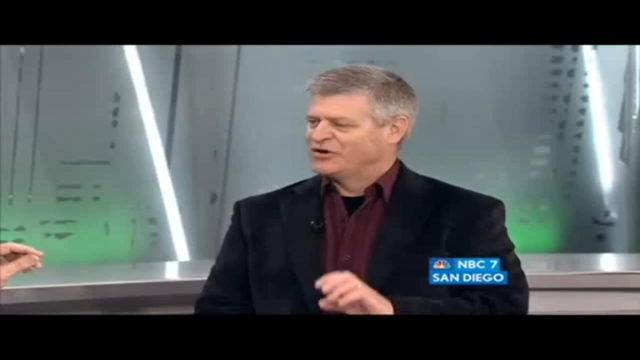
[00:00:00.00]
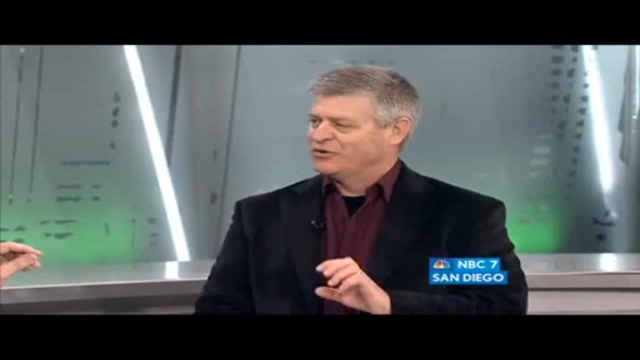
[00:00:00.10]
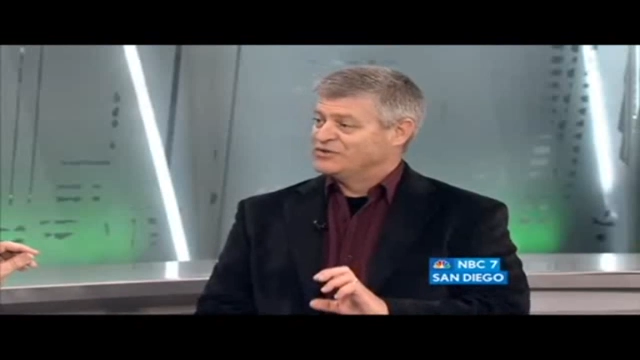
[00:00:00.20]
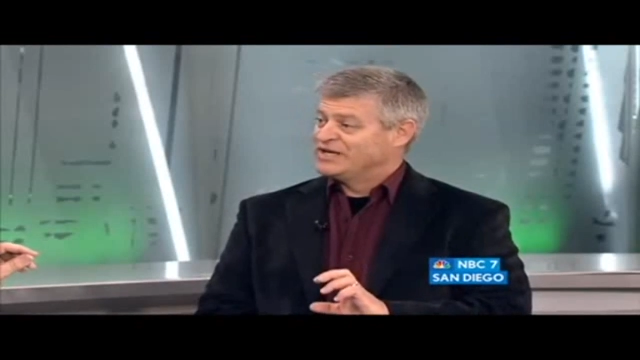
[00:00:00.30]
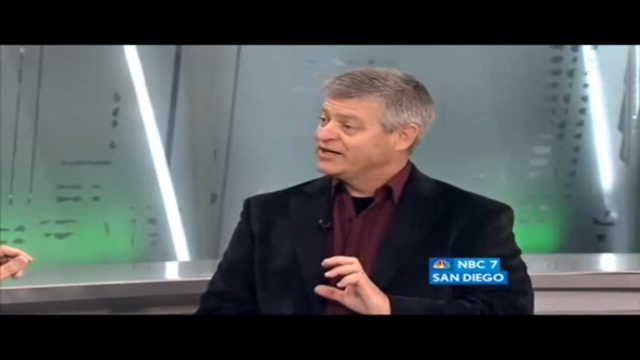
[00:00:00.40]
so
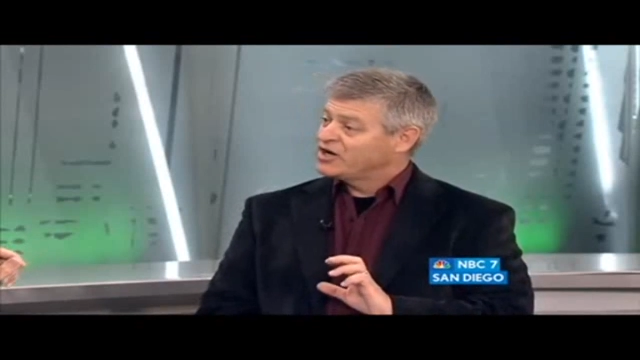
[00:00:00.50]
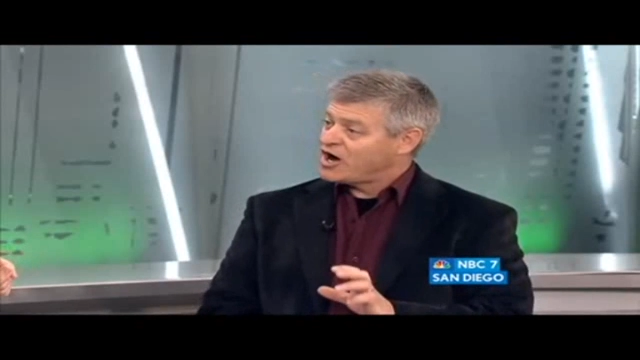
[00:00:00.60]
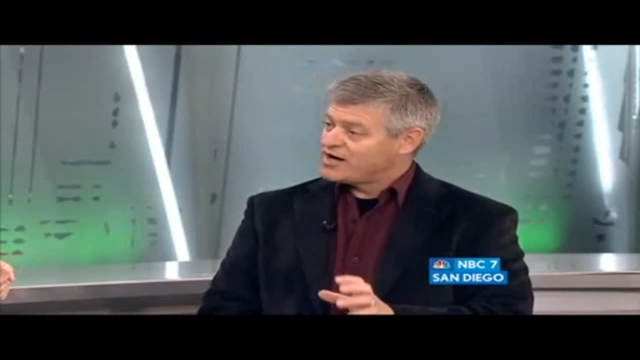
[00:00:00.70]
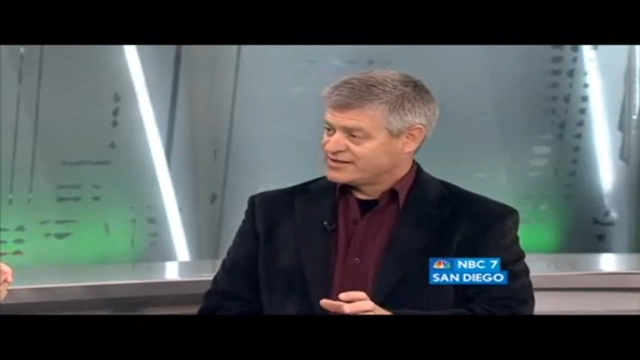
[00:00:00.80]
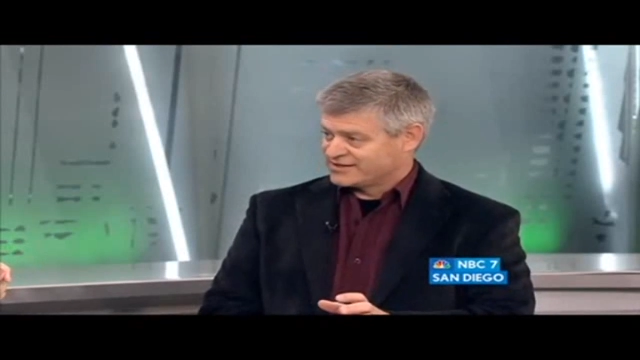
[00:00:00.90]
it was in
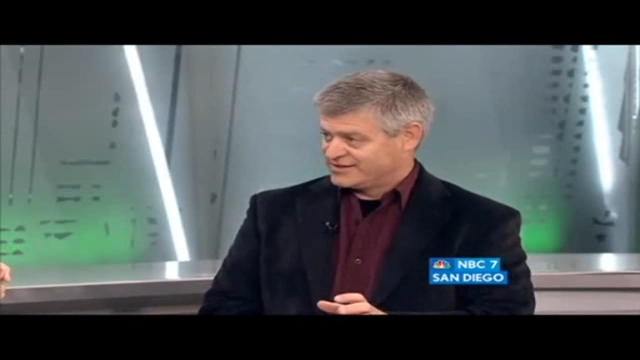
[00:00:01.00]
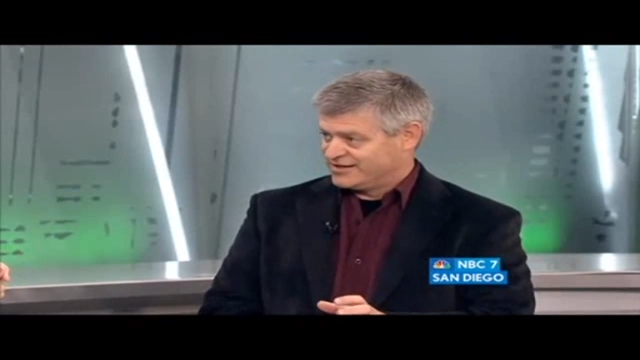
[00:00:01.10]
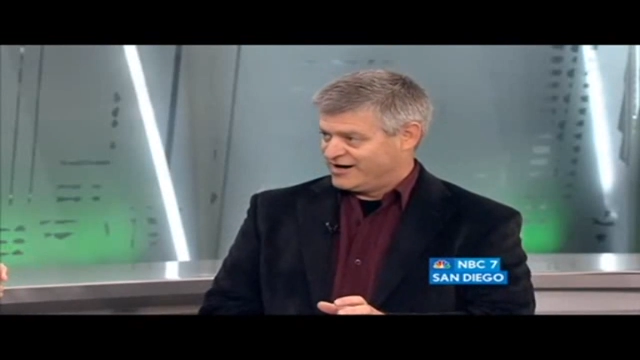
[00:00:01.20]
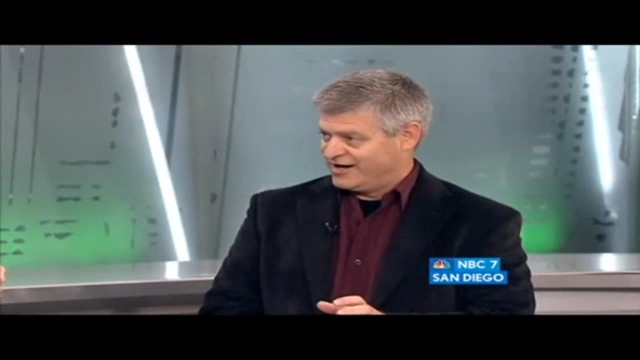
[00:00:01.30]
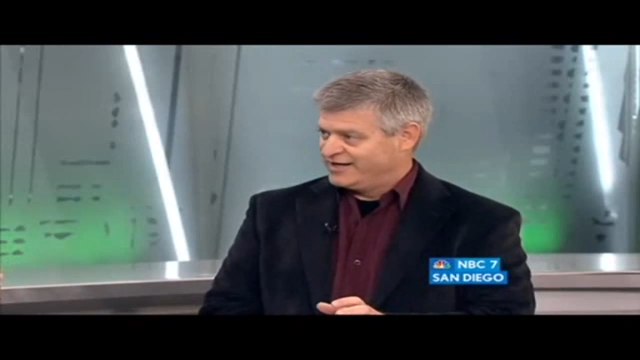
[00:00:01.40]

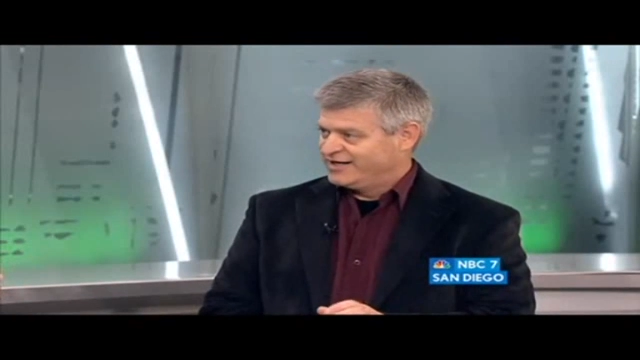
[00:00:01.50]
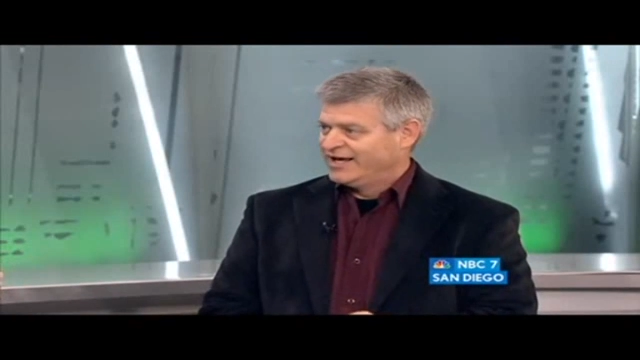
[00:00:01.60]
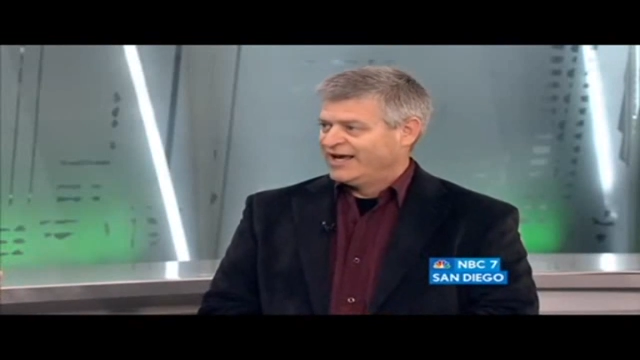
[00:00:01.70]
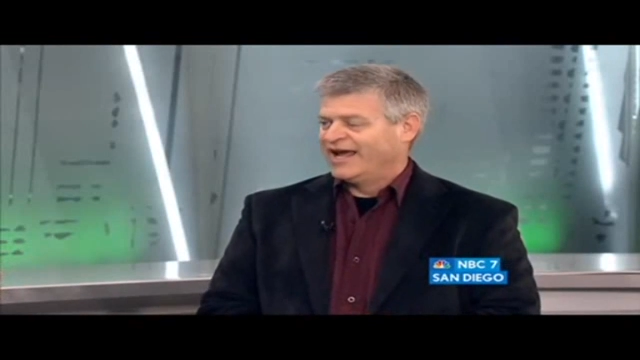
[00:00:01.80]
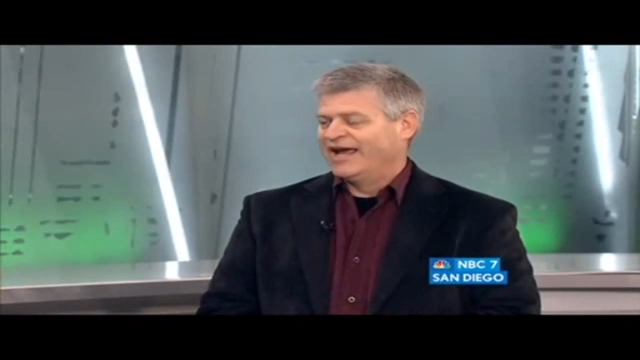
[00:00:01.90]
Kazakhstan,
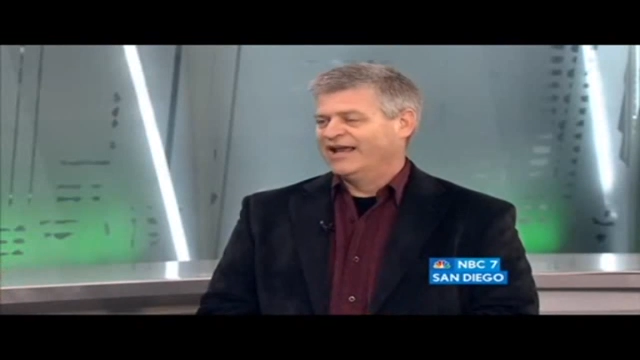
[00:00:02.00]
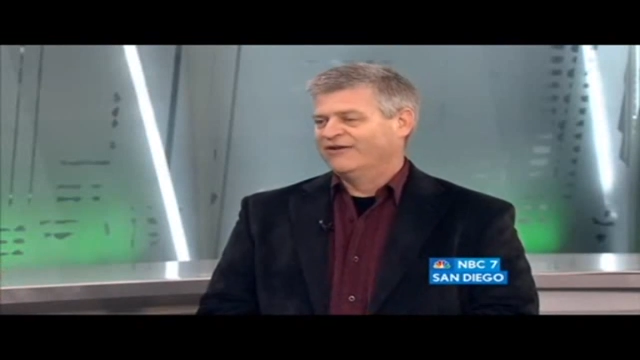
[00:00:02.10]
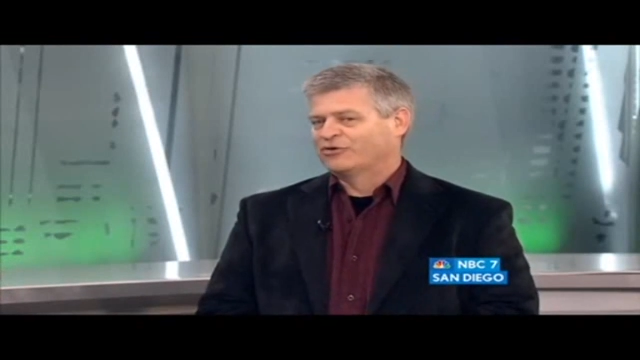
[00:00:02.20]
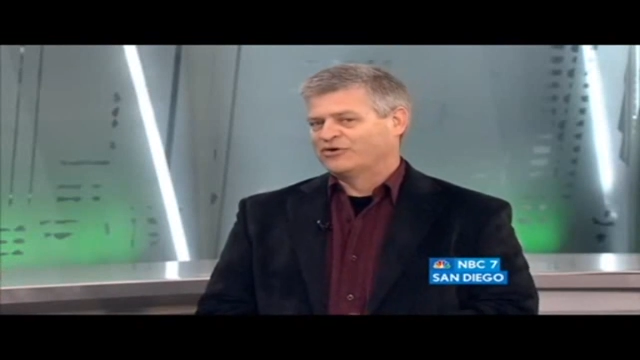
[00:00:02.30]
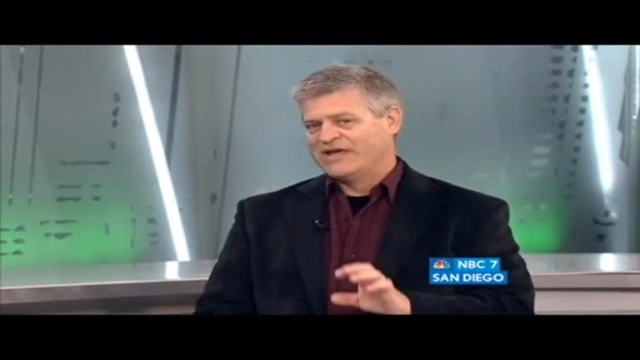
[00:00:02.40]

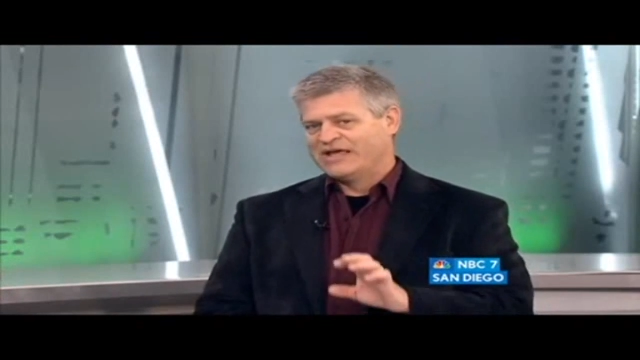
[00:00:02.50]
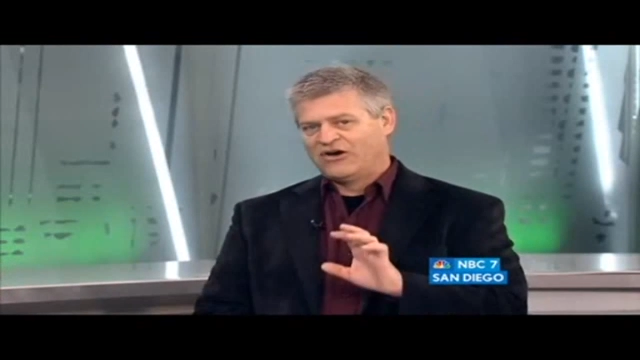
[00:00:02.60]
and of course they